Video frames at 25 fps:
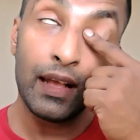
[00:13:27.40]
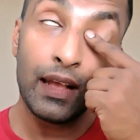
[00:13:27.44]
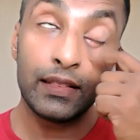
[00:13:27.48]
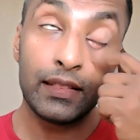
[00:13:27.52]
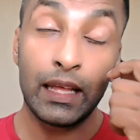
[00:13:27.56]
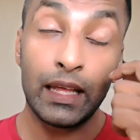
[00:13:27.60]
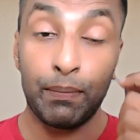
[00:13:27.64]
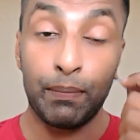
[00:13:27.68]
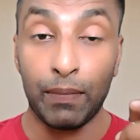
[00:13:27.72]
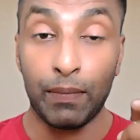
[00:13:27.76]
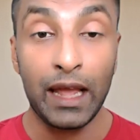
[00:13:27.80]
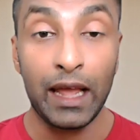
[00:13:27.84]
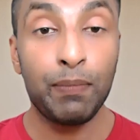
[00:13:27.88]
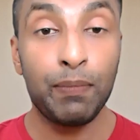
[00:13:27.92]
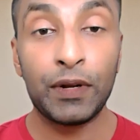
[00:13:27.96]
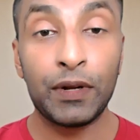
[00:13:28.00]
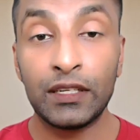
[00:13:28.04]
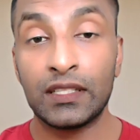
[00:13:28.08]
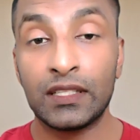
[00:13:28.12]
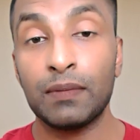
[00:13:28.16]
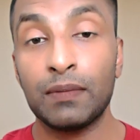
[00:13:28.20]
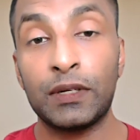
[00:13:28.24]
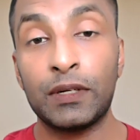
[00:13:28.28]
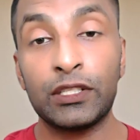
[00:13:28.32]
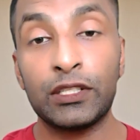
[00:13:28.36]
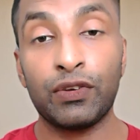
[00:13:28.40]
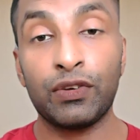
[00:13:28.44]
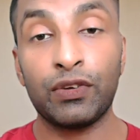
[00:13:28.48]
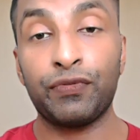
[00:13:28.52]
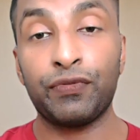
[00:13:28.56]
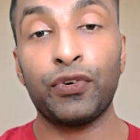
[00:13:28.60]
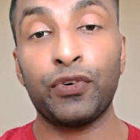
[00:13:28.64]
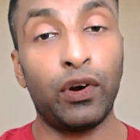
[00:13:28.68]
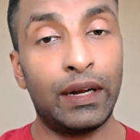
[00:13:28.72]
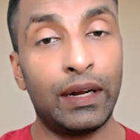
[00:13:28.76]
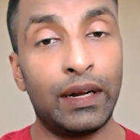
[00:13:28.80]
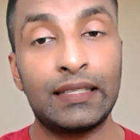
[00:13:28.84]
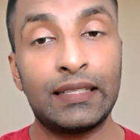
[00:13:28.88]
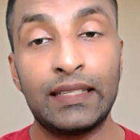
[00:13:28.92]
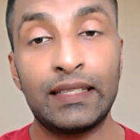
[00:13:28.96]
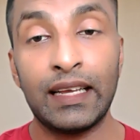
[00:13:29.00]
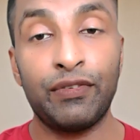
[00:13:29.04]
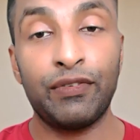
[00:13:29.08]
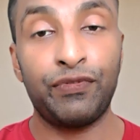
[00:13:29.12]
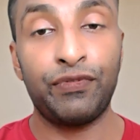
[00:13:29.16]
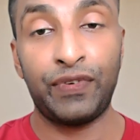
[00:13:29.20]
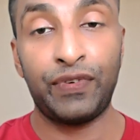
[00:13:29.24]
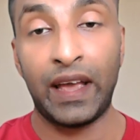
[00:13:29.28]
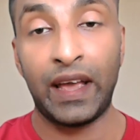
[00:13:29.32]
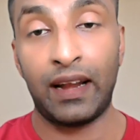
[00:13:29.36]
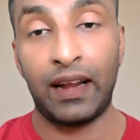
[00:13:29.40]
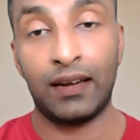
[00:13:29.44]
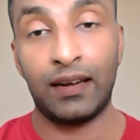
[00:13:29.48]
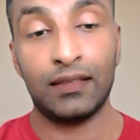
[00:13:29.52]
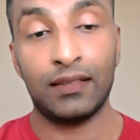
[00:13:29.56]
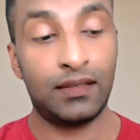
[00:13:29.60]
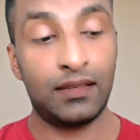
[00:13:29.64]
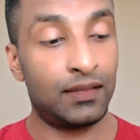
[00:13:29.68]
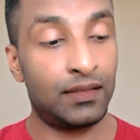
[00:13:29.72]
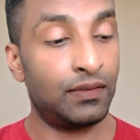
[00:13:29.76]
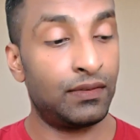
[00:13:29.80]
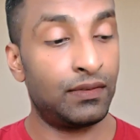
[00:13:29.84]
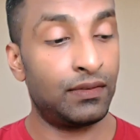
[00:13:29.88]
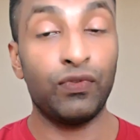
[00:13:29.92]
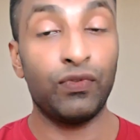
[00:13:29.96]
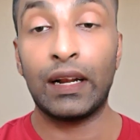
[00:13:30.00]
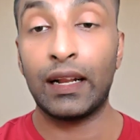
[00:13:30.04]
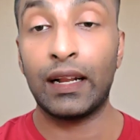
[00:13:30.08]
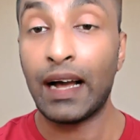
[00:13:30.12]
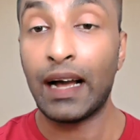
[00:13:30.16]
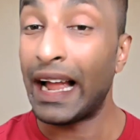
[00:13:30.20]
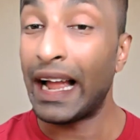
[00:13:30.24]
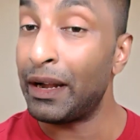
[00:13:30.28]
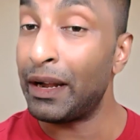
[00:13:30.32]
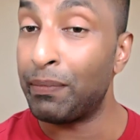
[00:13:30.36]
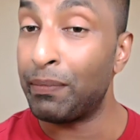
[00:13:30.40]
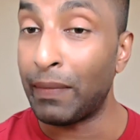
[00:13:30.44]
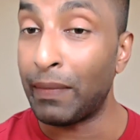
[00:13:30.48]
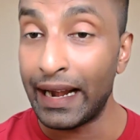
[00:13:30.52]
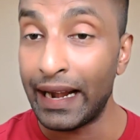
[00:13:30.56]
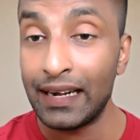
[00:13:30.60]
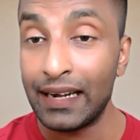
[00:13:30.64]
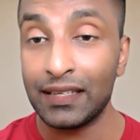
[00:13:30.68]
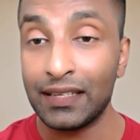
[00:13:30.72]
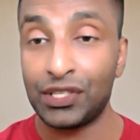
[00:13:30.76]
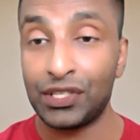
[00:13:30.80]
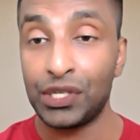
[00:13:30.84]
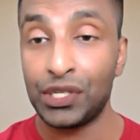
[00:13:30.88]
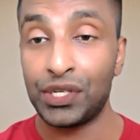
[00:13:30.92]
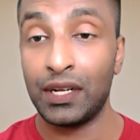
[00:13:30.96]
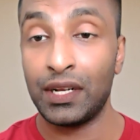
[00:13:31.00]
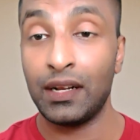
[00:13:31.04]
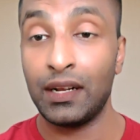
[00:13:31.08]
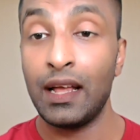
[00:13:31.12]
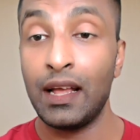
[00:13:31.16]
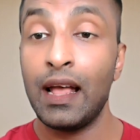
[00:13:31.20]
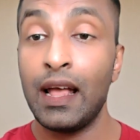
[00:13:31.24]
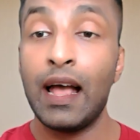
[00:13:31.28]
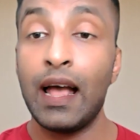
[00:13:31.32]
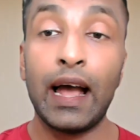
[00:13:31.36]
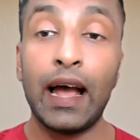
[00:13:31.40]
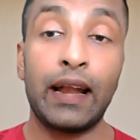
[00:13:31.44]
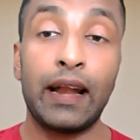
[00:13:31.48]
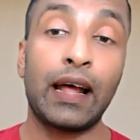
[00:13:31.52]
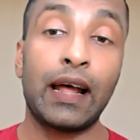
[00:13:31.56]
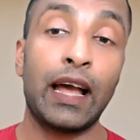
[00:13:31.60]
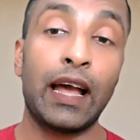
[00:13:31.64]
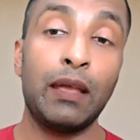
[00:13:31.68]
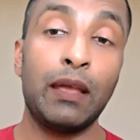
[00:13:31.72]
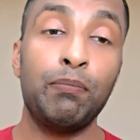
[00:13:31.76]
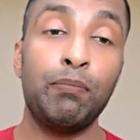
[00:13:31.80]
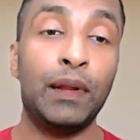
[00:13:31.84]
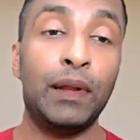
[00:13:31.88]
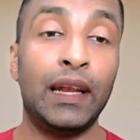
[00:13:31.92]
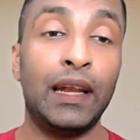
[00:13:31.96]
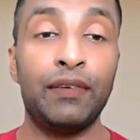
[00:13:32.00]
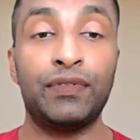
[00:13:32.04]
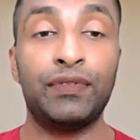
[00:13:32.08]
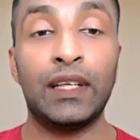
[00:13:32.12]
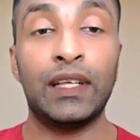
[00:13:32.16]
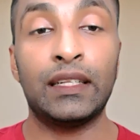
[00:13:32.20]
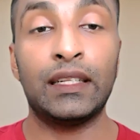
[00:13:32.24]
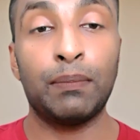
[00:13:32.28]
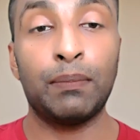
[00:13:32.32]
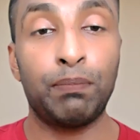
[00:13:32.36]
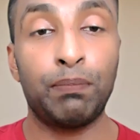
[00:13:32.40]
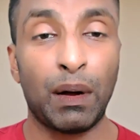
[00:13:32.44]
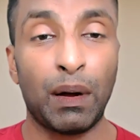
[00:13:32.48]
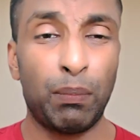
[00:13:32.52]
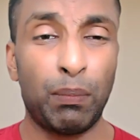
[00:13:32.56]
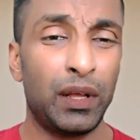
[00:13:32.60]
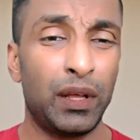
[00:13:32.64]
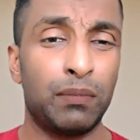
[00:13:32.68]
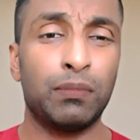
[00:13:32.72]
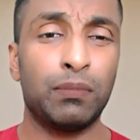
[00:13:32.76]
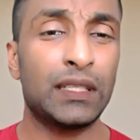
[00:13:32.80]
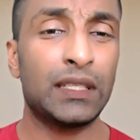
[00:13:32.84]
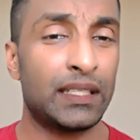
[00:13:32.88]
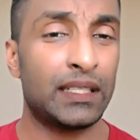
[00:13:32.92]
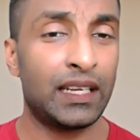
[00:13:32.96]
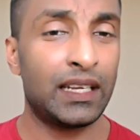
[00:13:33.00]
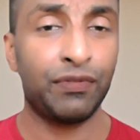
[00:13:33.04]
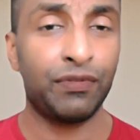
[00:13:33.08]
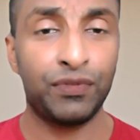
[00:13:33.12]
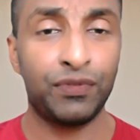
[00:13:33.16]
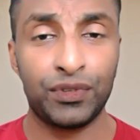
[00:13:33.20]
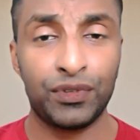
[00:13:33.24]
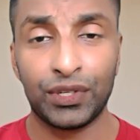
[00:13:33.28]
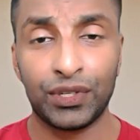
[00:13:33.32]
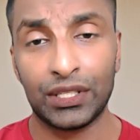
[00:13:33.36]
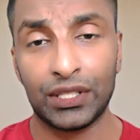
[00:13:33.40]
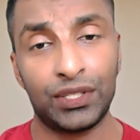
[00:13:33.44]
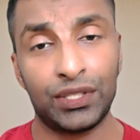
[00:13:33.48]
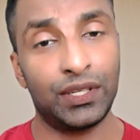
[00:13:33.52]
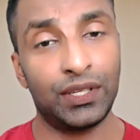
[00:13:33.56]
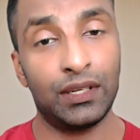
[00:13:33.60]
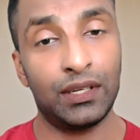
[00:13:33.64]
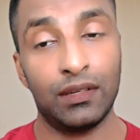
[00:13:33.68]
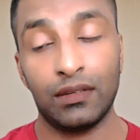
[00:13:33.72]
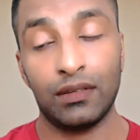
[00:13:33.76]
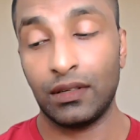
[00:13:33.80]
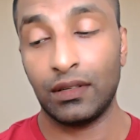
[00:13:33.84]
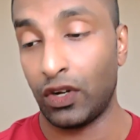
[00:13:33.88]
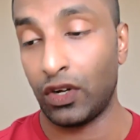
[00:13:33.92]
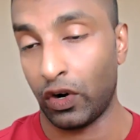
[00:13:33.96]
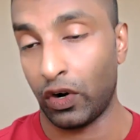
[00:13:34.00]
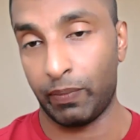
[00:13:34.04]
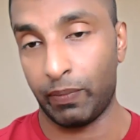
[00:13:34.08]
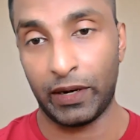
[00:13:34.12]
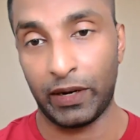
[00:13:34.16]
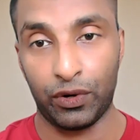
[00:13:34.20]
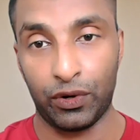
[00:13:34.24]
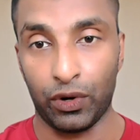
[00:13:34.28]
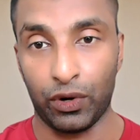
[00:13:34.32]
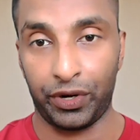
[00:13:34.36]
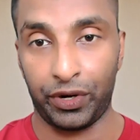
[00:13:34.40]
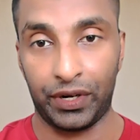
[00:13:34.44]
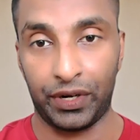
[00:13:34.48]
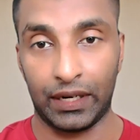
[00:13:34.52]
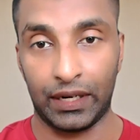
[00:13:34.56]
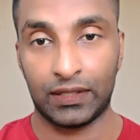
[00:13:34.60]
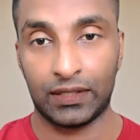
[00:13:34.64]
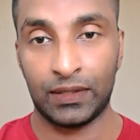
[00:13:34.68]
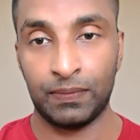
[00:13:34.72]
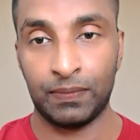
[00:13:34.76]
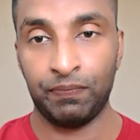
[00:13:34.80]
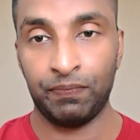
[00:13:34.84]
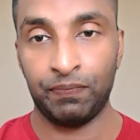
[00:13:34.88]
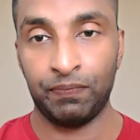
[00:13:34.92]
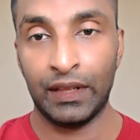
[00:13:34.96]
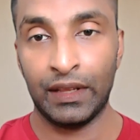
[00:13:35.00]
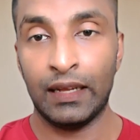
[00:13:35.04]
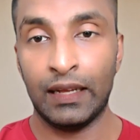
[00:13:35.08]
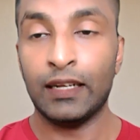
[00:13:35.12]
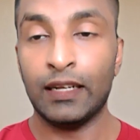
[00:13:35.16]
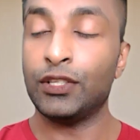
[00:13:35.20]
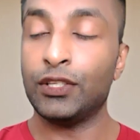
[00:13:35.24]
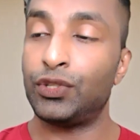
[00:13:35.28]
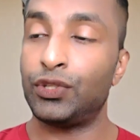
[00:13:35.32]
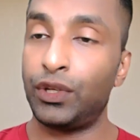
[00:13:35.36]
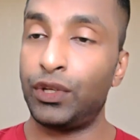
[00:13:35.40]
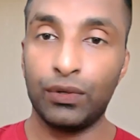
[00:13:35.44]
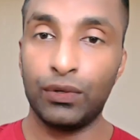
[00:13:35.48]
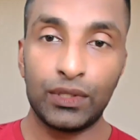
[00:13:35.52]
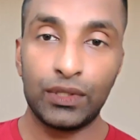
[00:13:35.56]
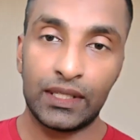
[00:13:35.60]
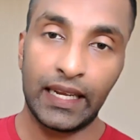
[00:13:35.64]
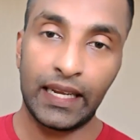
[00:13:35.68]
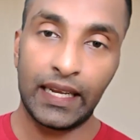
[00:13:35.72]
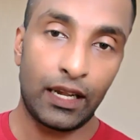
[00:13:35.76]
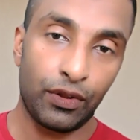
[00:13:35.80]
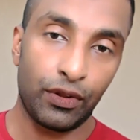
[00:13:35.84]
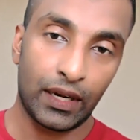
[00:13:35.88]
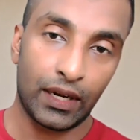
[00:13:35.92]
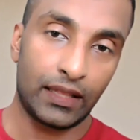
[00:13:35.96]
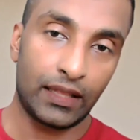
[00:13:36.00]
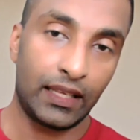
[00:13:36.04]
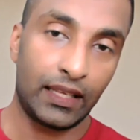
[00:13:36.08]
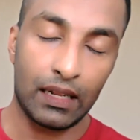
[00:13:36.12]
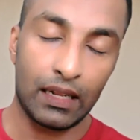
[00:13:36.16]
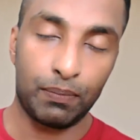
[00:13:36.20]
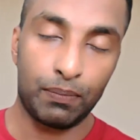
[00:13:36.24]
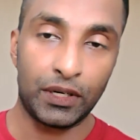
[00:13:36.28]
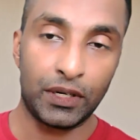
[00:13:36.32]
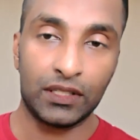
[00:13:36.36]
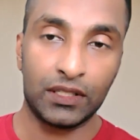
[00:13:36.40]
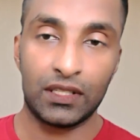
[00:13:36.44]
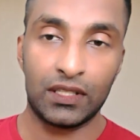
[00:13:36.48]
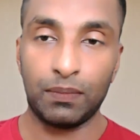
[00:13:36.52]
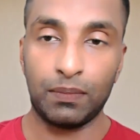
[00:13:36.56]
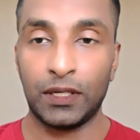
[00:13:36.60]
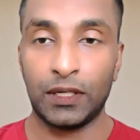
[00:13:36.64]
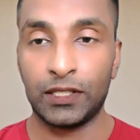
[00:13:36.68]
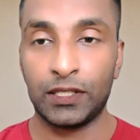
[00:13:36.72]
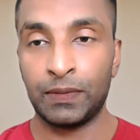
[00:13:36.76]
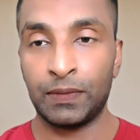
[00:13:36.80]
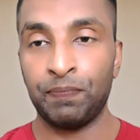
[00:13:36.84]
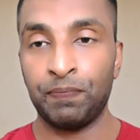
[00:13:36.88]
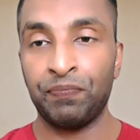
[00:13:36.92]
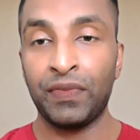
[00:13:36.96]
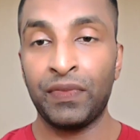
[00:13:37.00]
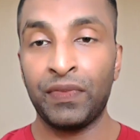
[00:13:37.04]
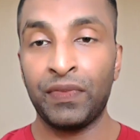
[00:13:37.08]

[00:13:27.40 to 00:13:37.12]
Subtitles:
Then my principles of honesty and fairness will guide my decision, and I believe that the public must have trust in government contracts. So you state your ethical principles.